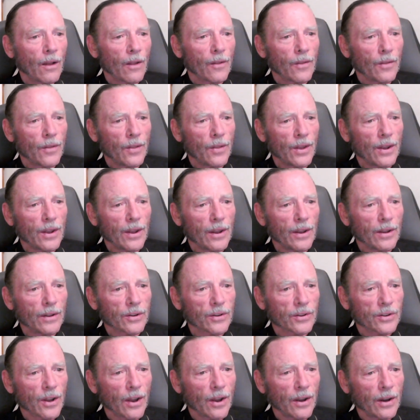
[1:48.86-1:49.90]
the
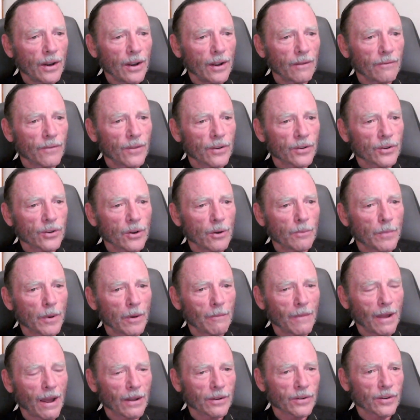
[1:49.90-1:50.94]
study of the
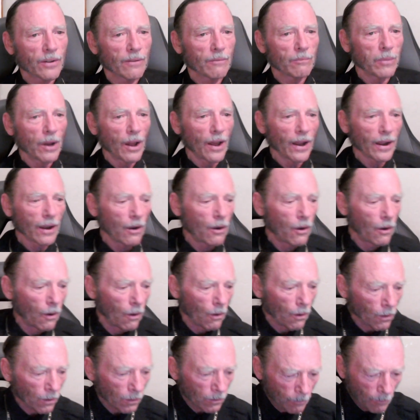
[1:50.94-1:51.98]
supermassive black
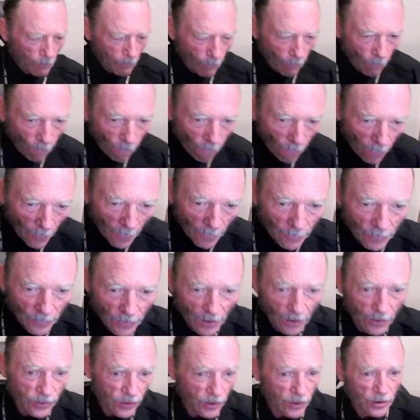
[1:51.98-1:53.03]
hole
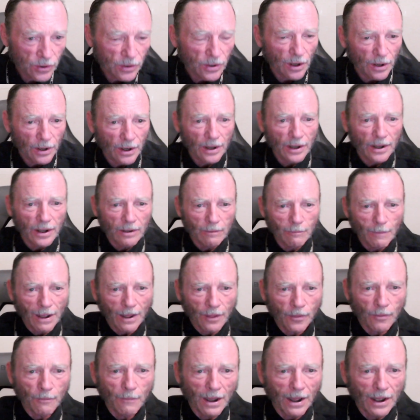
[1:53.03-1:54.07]
is a study in
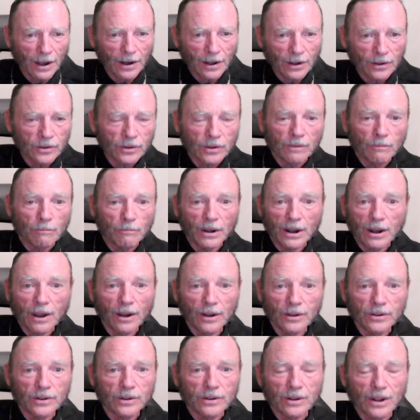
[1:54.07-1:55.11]
mathematics
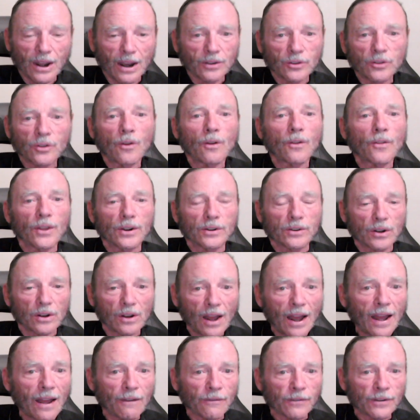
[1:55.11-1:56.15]
because that's all that's
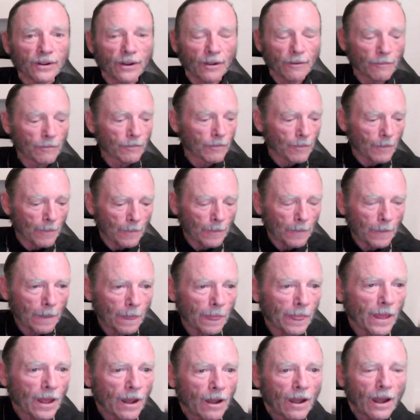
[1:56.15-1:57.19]
left.
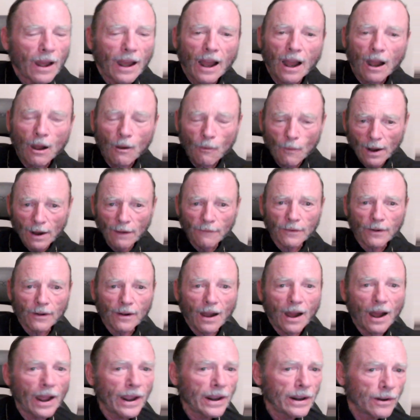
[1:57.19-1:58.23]
However,
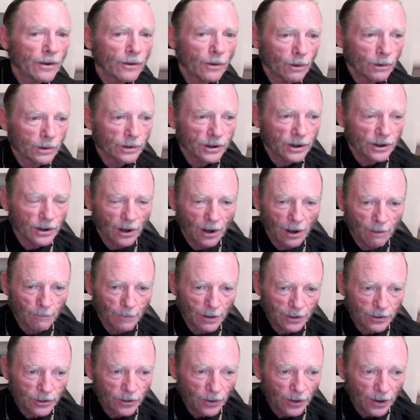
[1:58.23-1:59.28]
I know
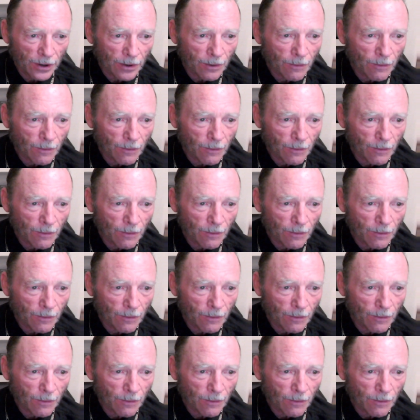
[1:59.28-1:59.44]
geometry.